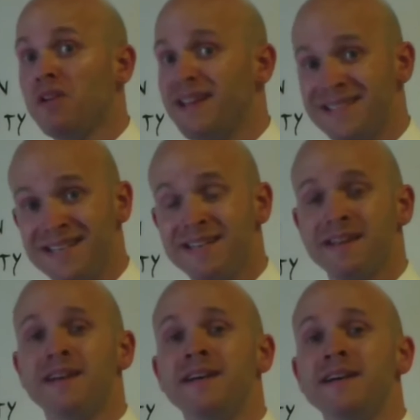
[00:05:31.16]
is it?
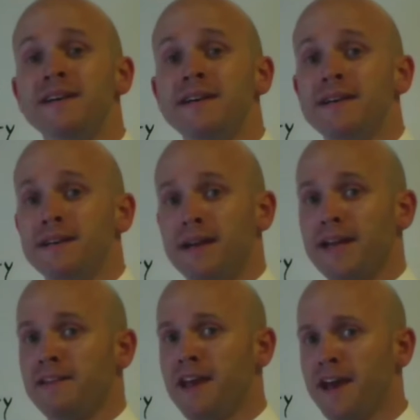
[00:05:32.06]

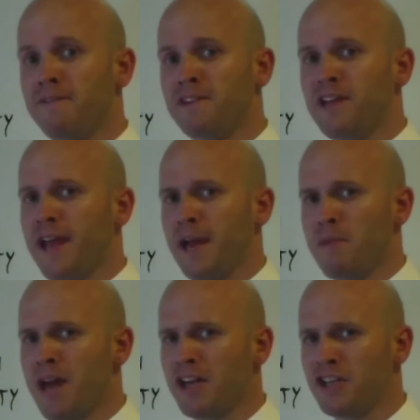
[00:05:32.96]
Right? The FDA, I'm
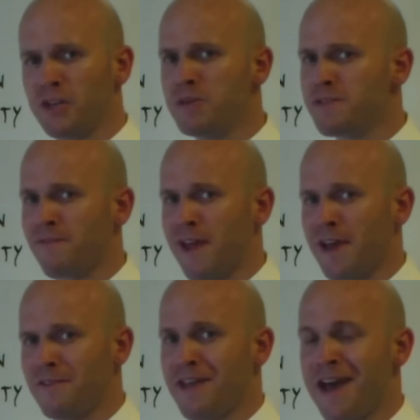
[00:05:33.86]
not a huge
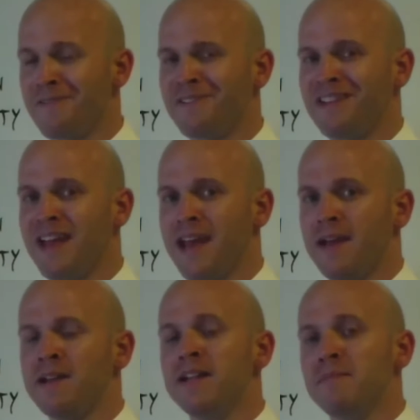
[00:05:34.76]
fan of the
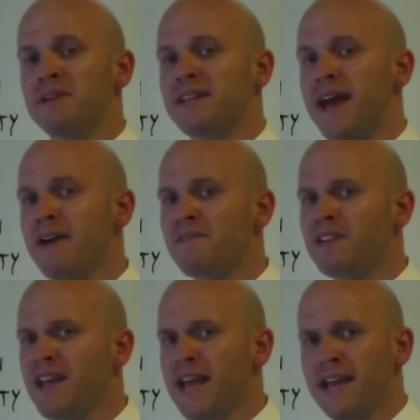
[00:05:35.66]
FDA, but the
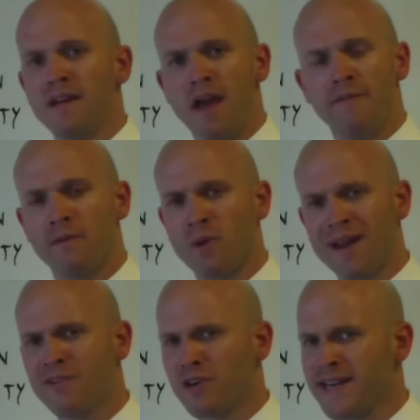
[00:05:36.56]
FDA, for
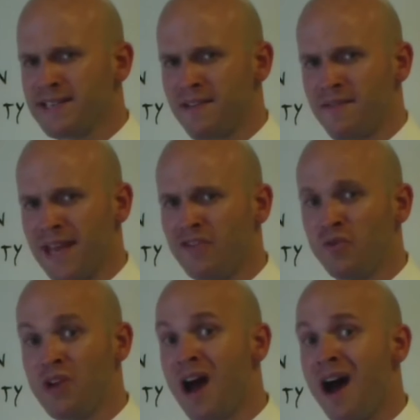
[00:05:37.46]
whatever reason, they
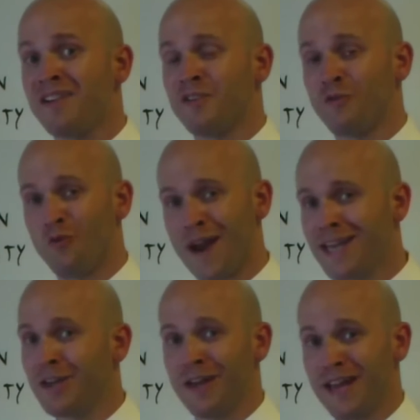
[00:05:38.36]
do not
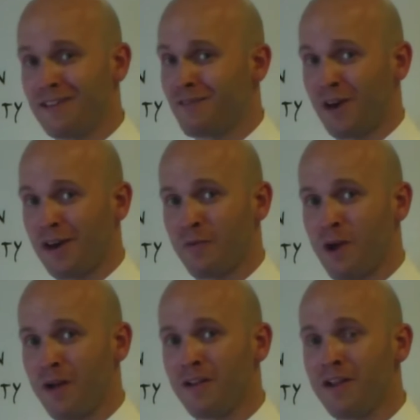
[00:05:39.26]
regulate very
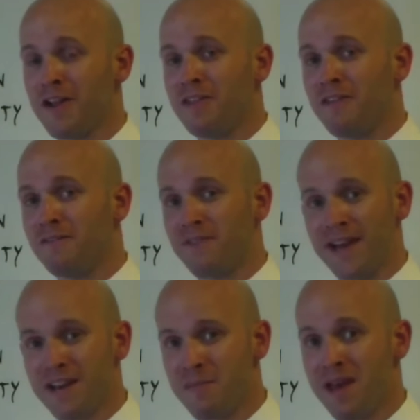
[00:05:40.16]
well the
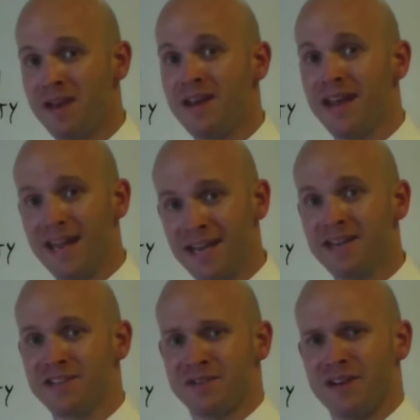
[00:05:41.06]
vitamin
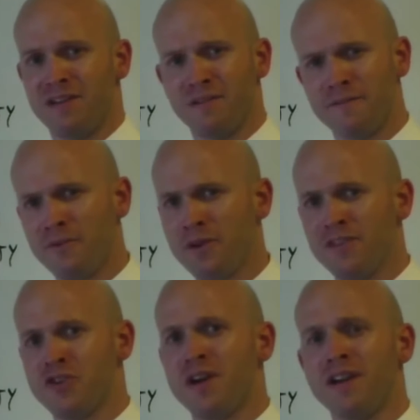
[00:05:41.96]
industry. They're the Food
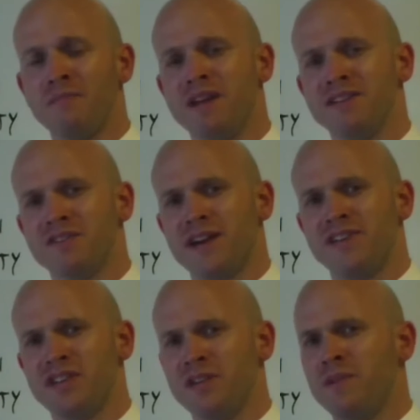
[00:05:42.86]
and Drug
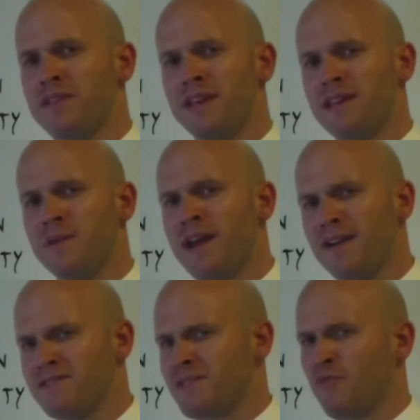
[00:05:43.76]
Administration. You would think they would
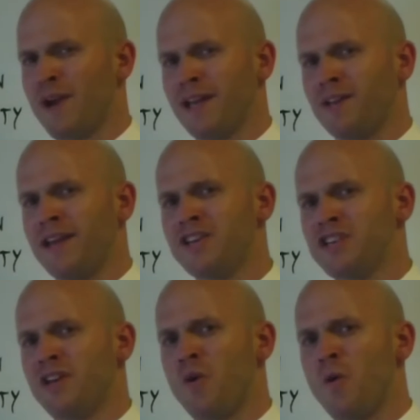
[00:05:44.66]
have some
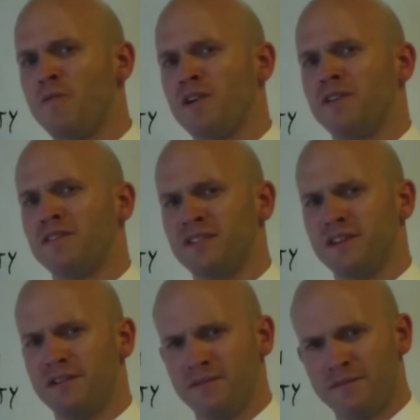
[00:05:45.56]
regulation over
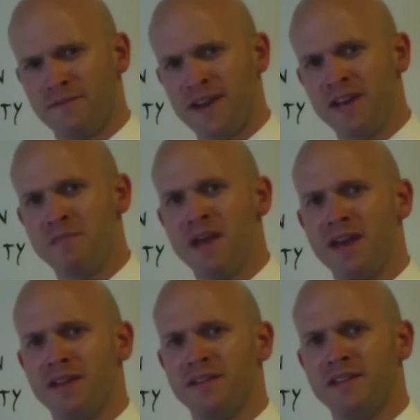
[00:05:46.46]
the
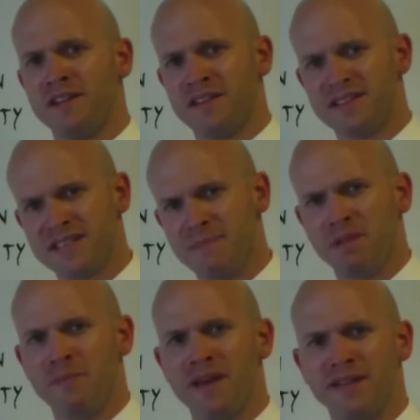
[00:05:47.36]
vitamin and the
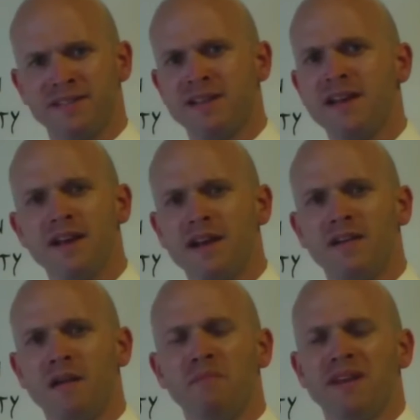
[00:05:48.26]
supplements
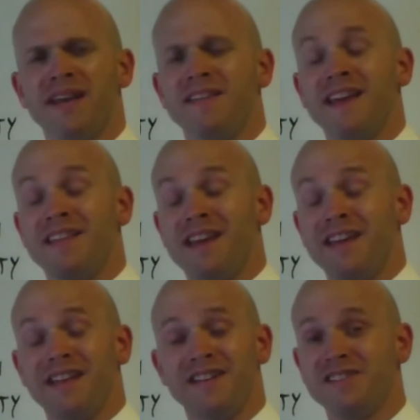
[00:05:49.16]
company, and
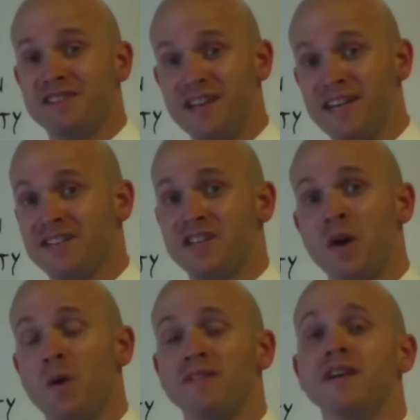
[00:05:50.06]
they just
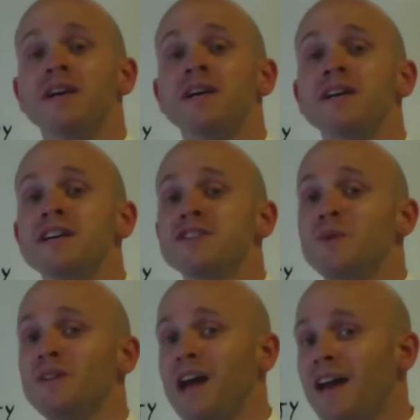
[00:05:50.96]
don't.
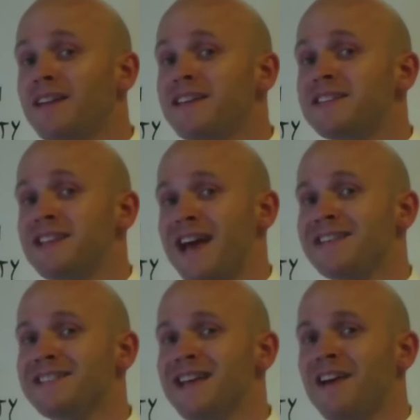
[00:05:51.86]
So a lot of these
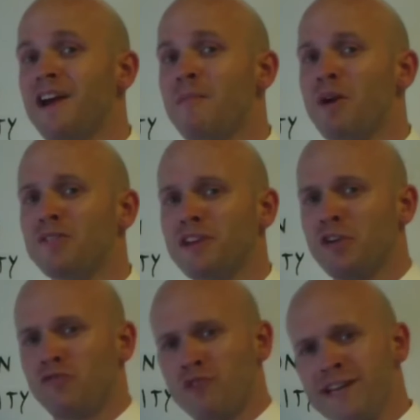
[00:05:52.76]
tests that come out there,
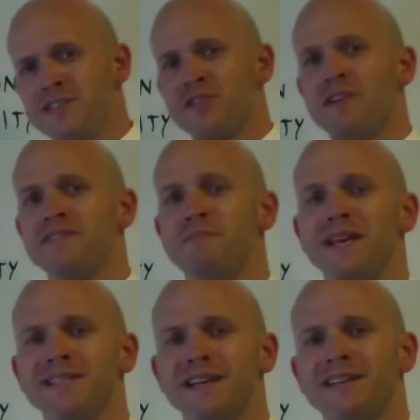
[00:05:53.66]
research
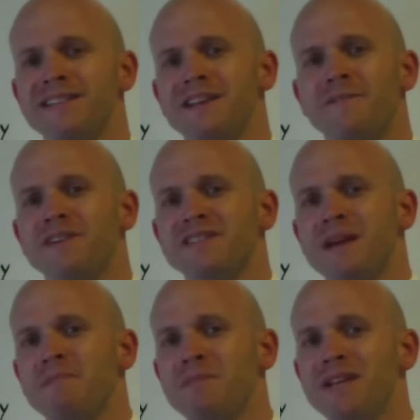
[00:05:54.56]
based on these different
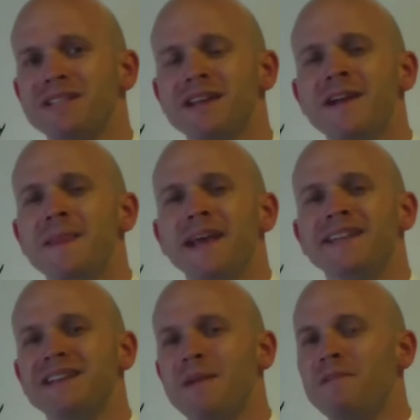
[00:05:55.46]
supplements,
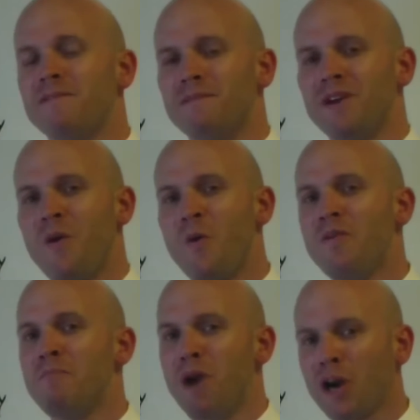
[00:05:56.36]
it's coming from their
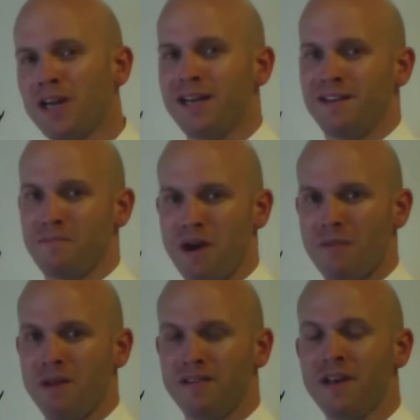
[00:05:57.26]
own marketing
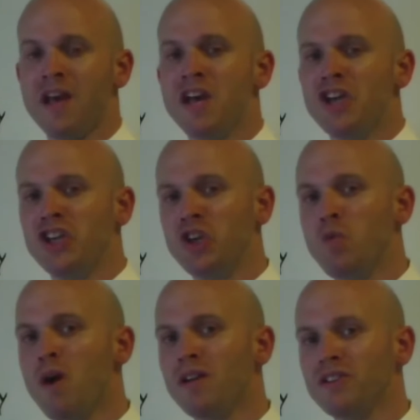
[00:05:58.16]
department. You
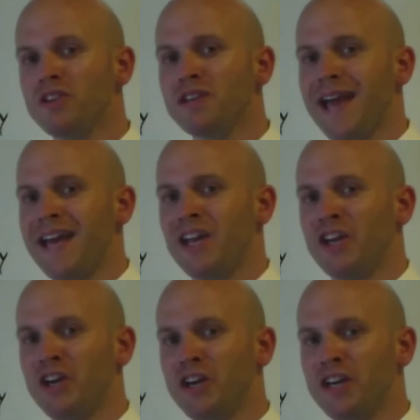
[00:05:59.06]
want to look at a
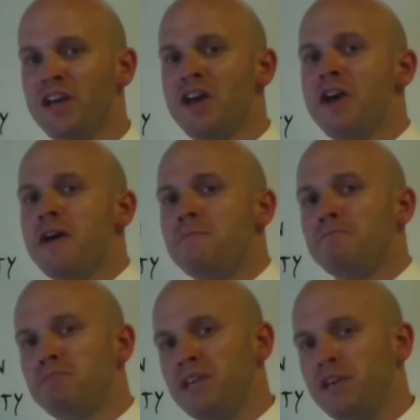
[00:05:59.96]
good
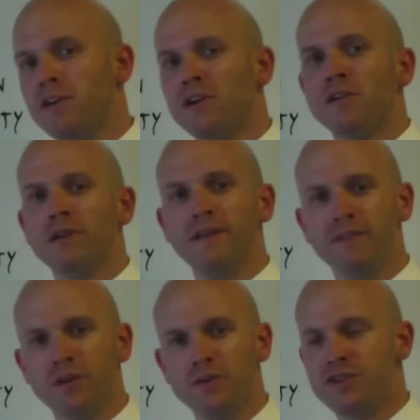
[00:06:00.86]

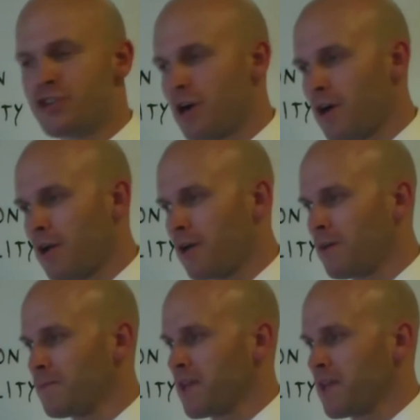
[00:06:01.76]
peer-reviewed journal,